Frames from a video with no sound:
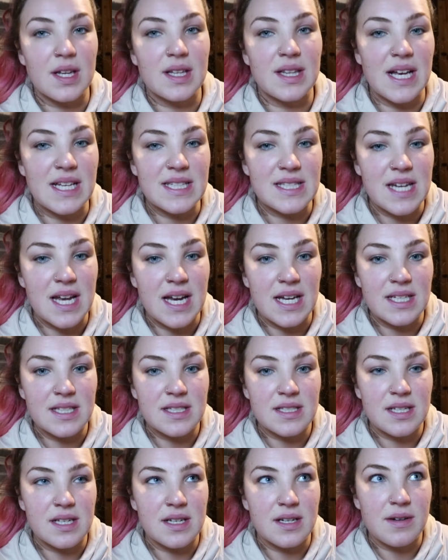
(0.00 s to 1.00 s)
last
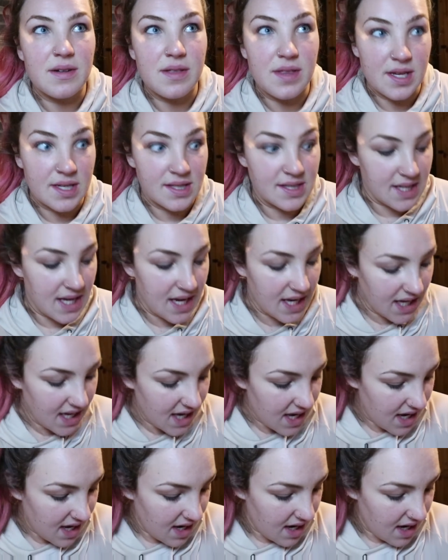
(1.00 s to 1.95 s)
night, Thursday,